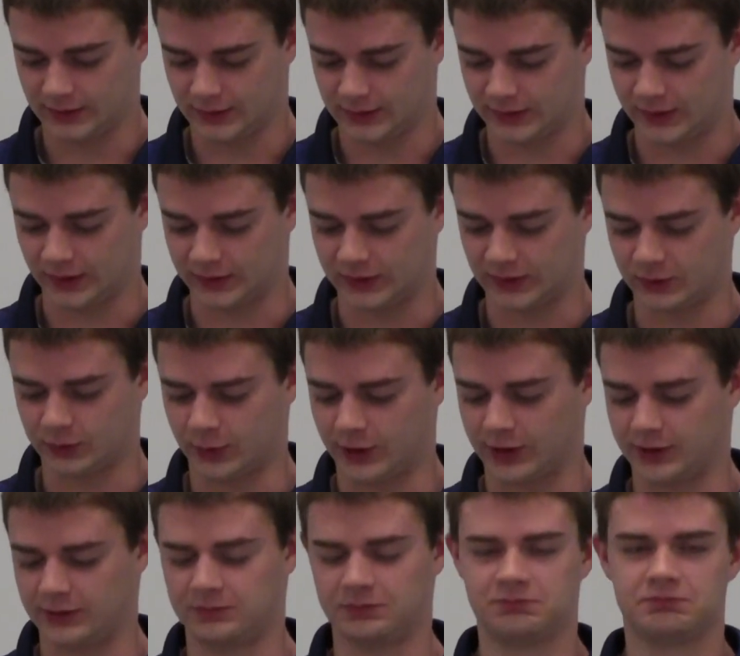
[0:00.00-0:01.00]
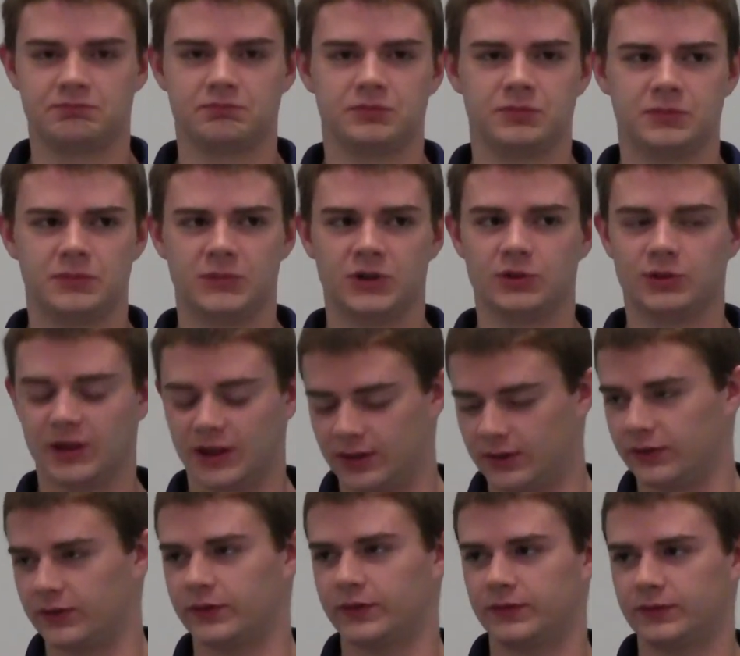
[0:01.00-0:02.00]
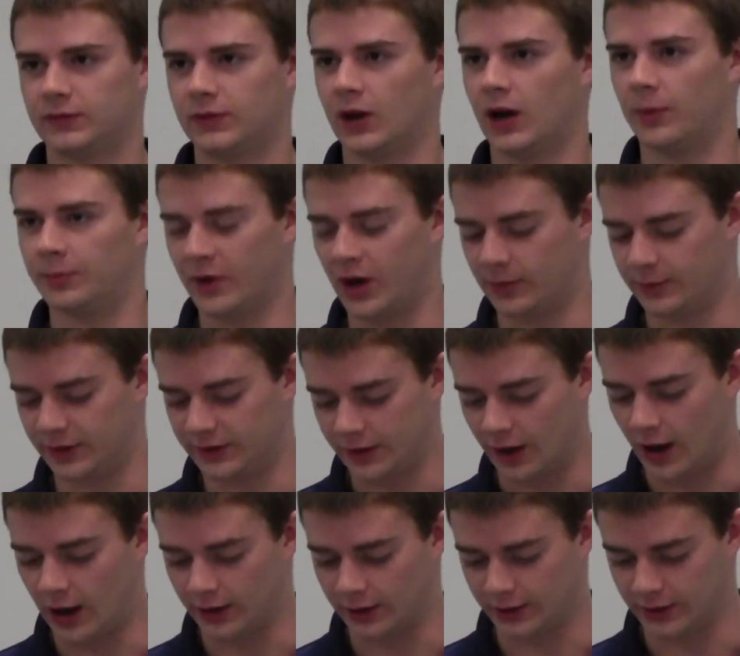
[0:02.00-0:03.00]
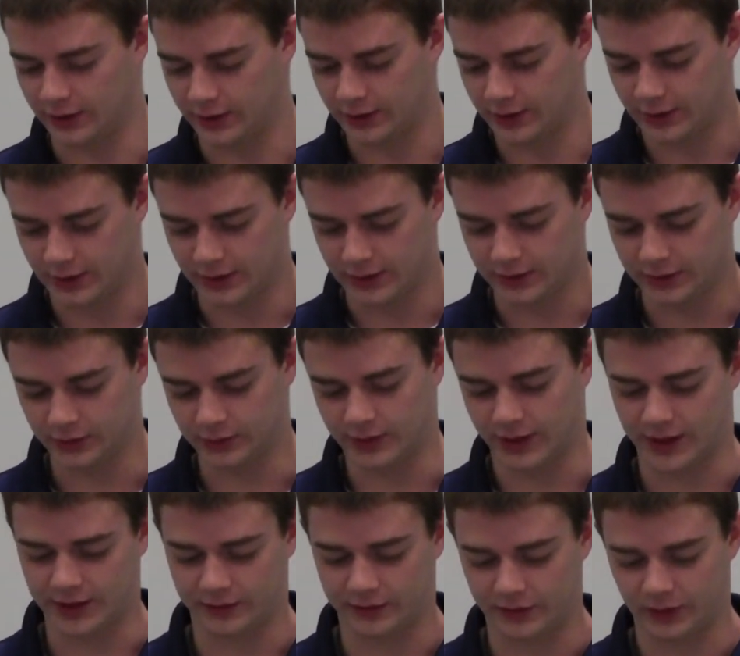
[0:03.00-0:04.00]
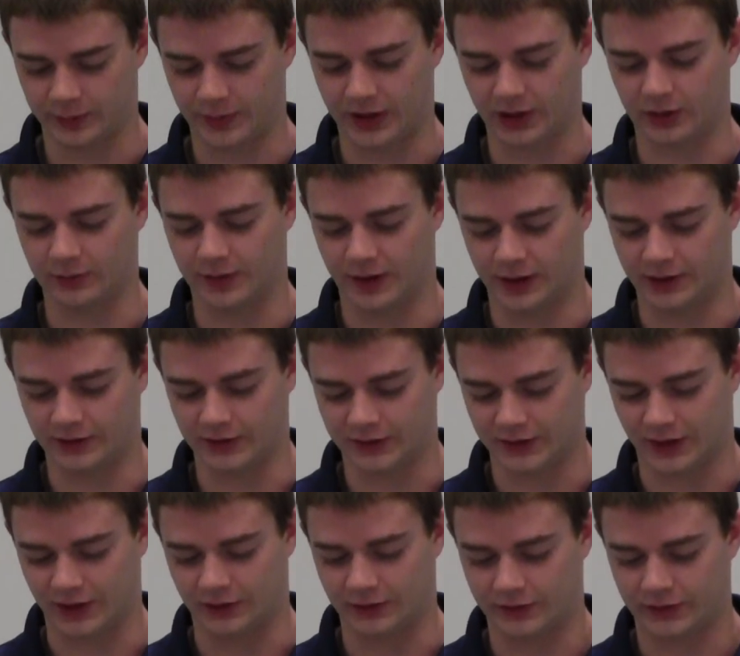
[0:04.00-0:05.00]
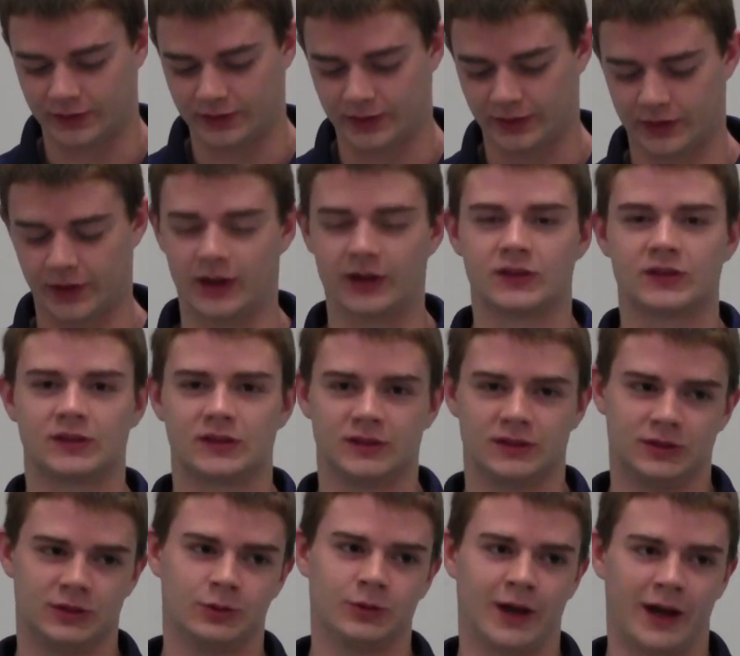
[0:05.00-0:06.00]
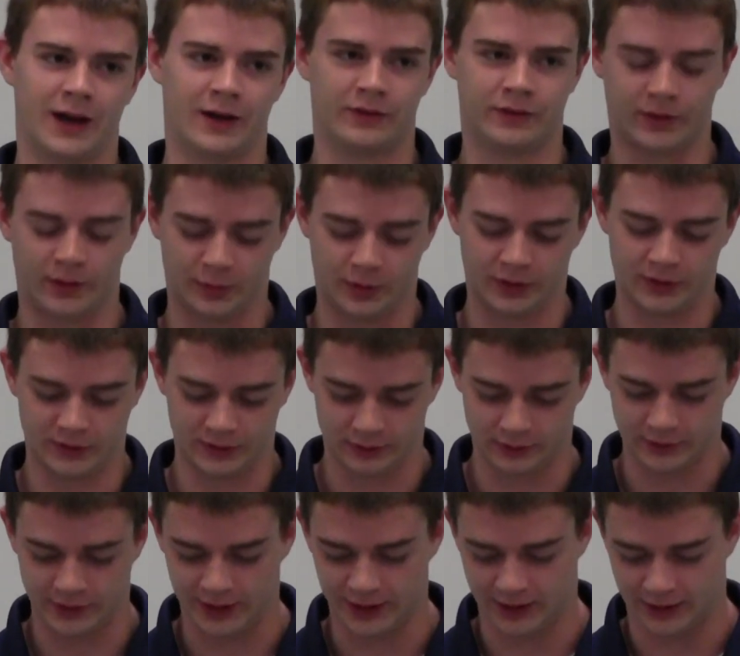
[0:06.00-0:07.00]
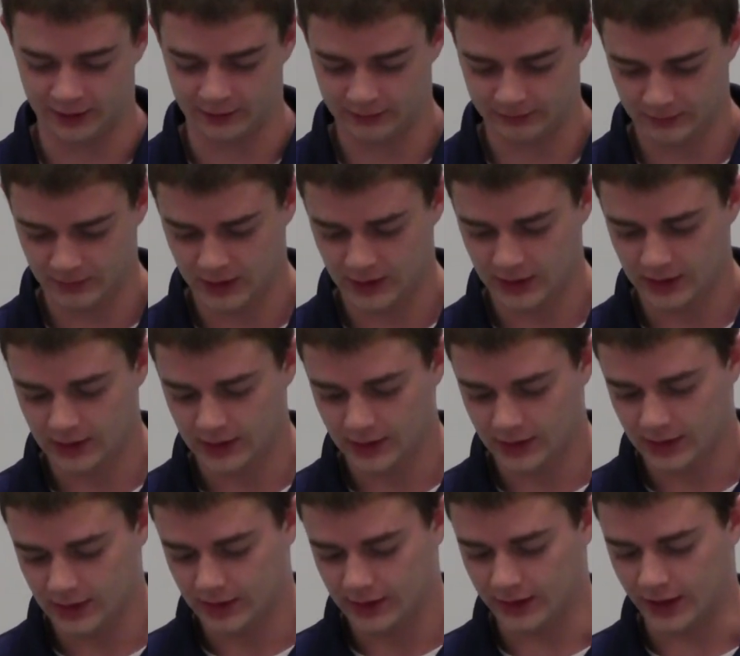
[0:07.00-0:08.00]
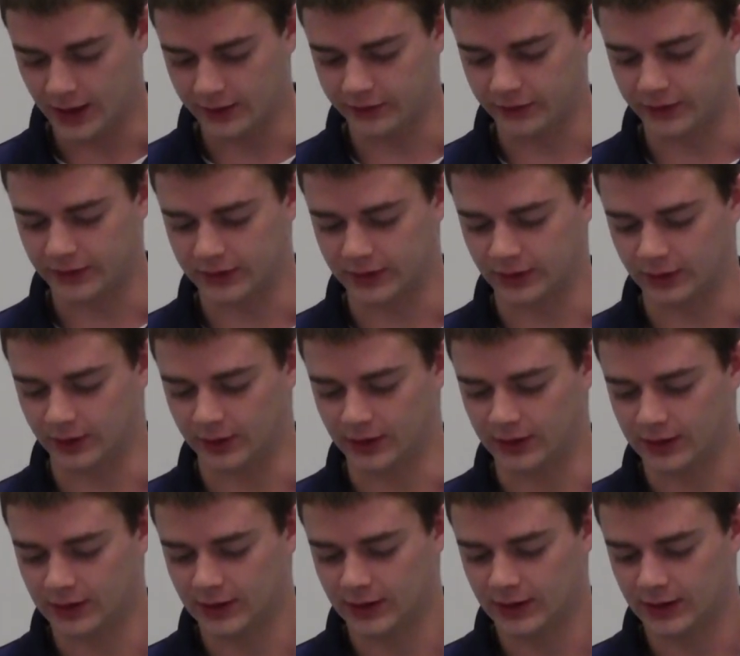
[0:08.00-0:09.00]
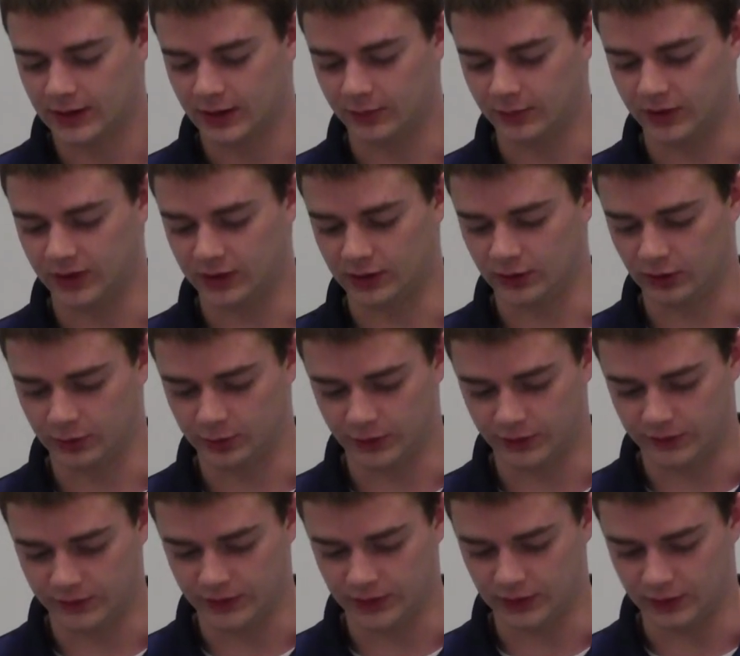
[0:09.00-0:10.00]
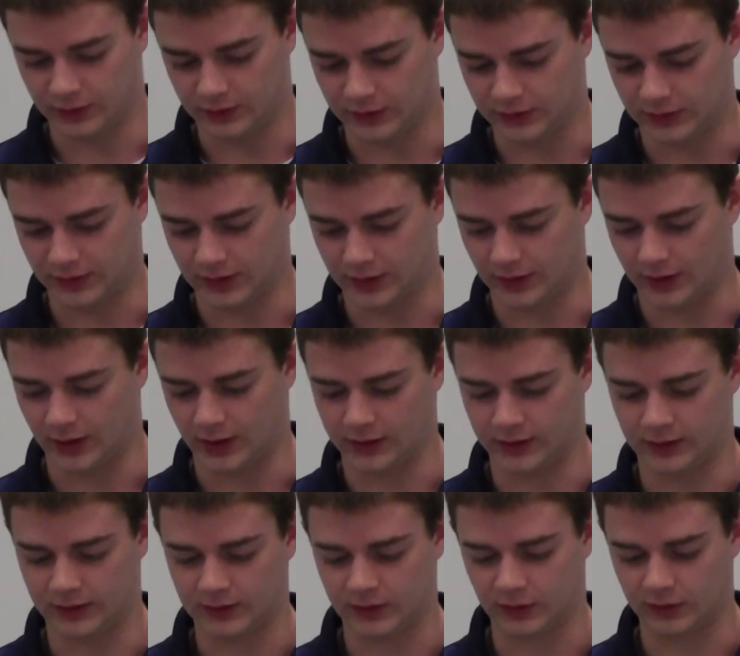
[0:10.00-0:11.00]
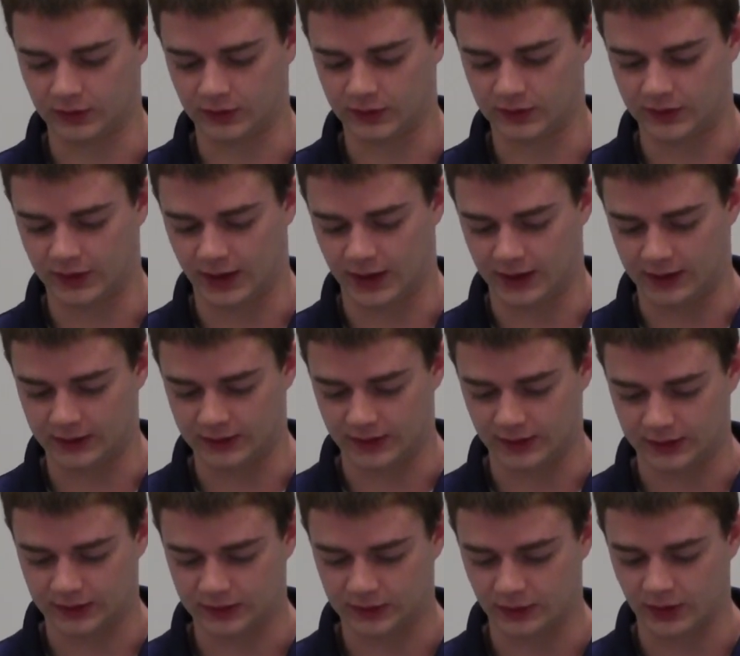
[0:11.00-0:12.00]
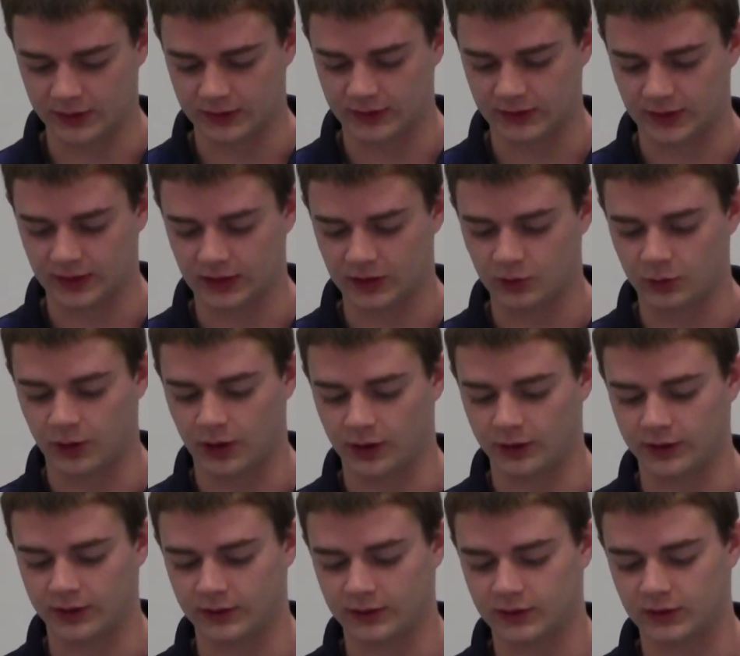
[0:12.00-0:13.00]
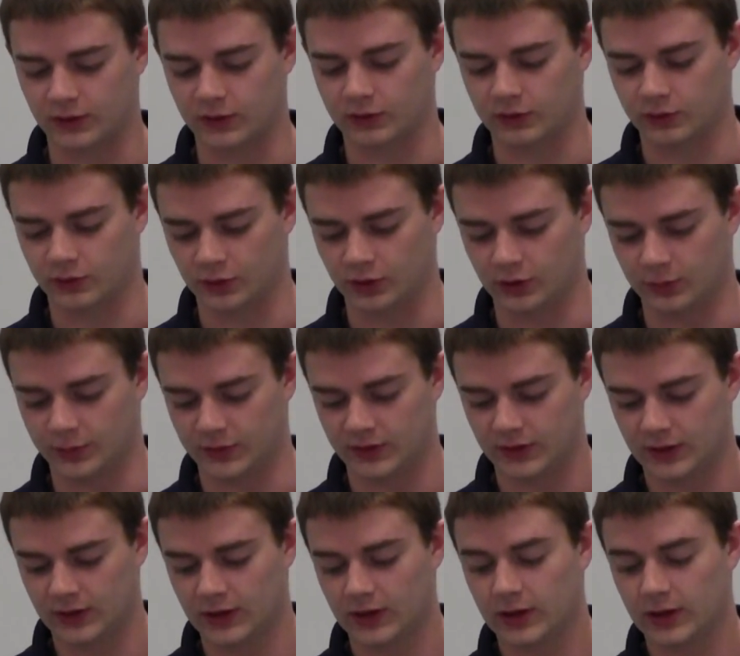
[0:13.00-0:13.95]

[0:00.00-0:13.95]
Such as when you give a bum $1, you kind of feel better about yourself, thus you have a personal gain. Conflict theory can be a group of views in social science that stress the inequality of social groups.